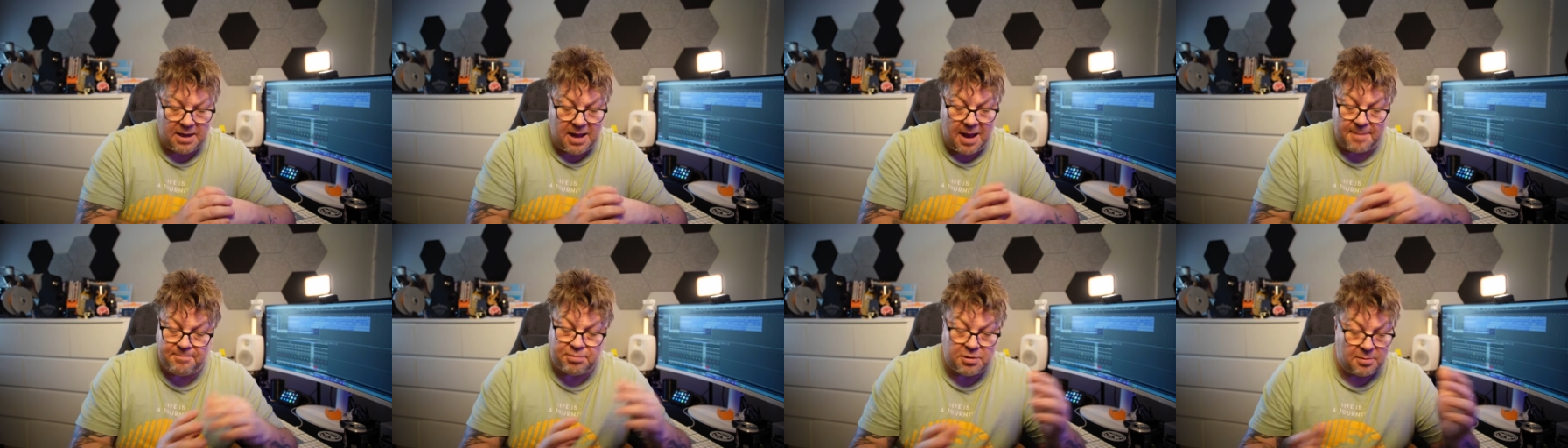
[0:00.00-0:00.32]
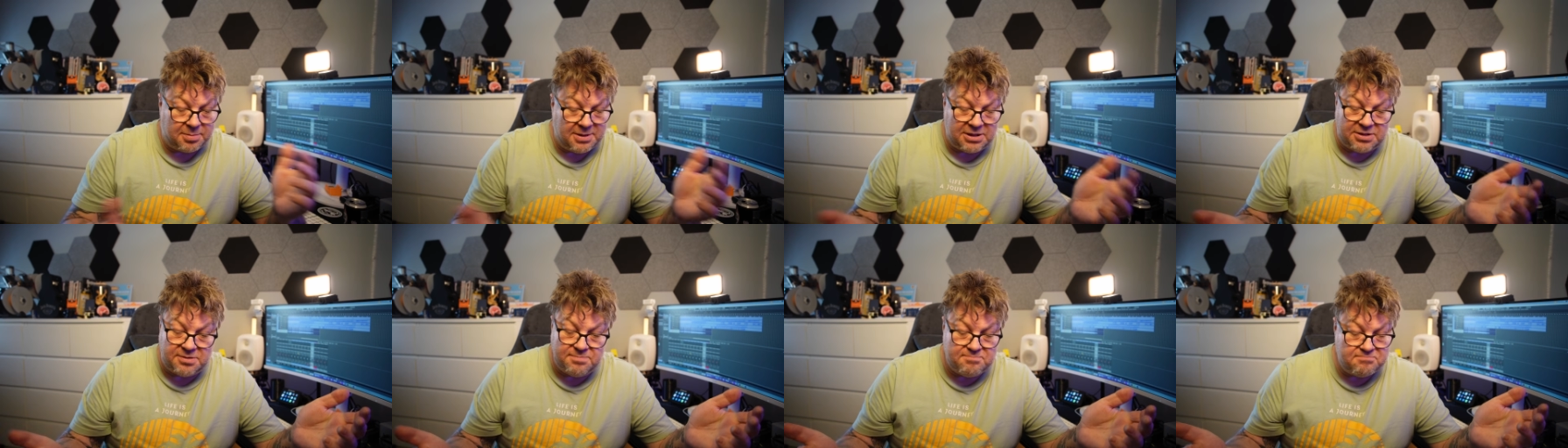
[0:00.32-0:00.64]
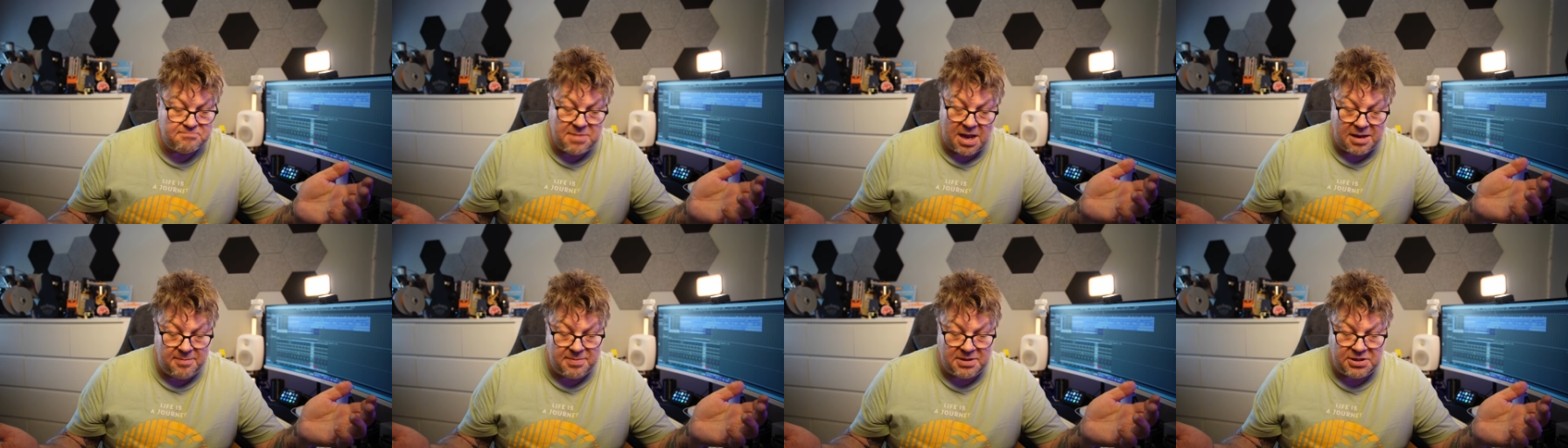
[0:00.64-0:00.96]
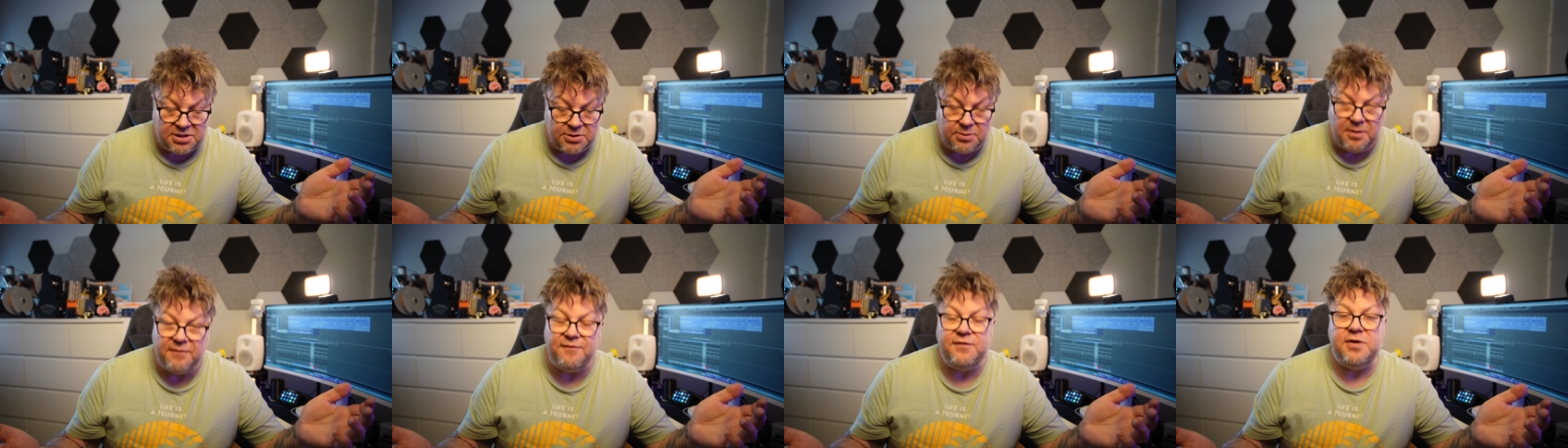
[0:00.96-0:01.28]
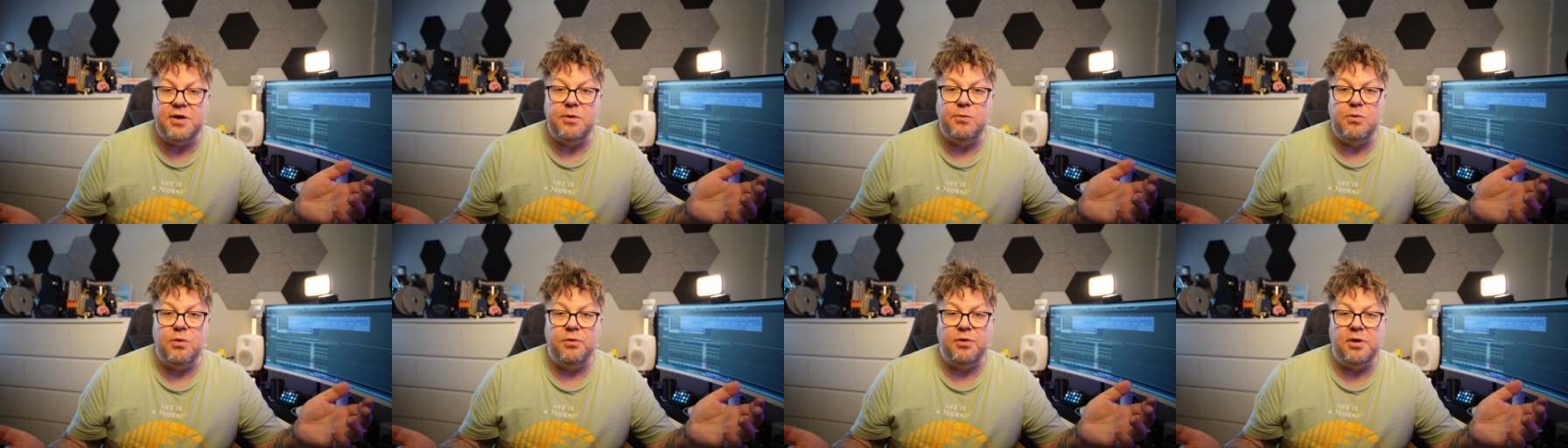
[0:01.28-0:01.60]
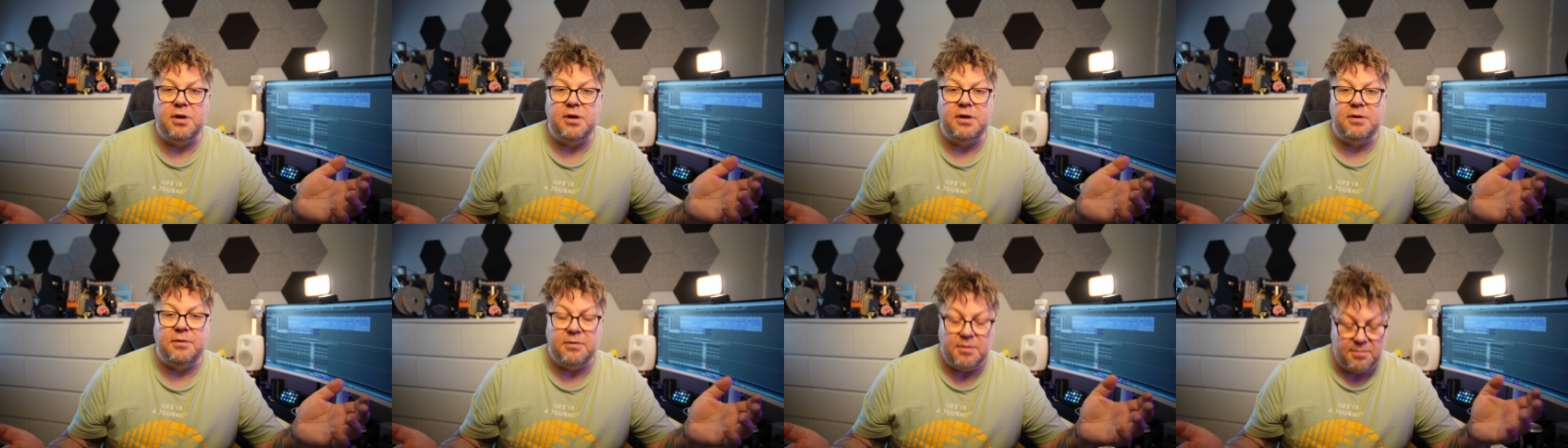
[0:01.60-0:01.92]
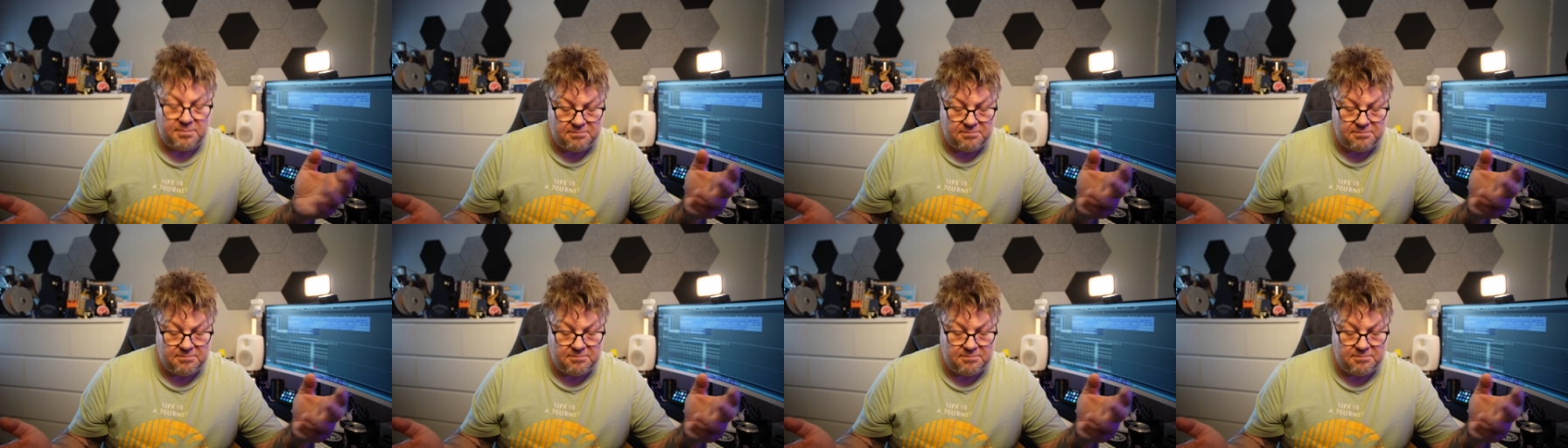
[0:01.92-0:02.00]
I probably maybe do a few other